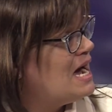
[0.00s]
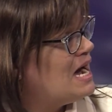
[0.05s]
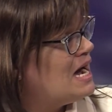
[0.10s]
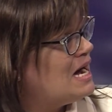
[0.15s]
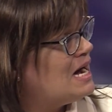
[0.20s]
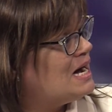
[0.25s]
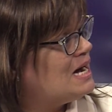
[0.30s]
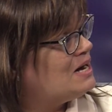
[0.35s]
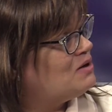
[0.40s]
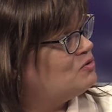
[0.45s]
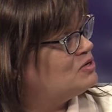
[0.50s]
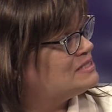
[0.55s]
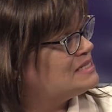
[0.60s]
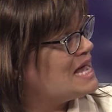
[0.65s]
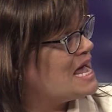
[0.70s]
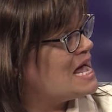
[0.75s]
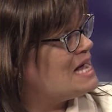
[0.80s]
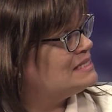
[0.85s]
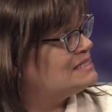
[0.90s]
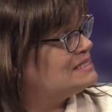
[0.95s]
was
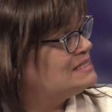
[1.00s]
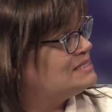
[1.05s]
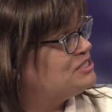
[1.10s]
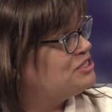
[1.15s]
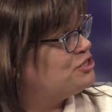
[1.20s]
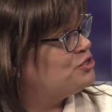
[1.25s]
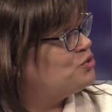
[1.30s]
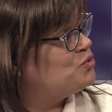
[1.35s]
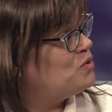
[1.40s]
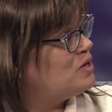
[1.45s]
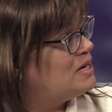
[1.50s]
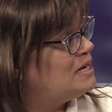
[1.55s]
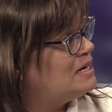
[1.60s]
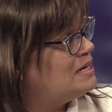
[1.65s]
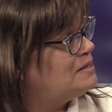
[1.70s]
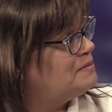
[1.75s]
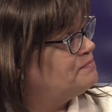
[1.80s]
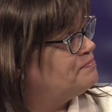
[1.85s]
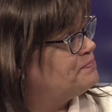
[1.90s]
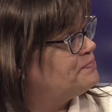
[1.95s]
asked
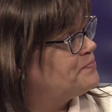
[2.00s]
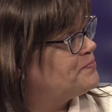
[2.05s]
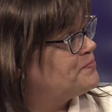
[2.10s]
to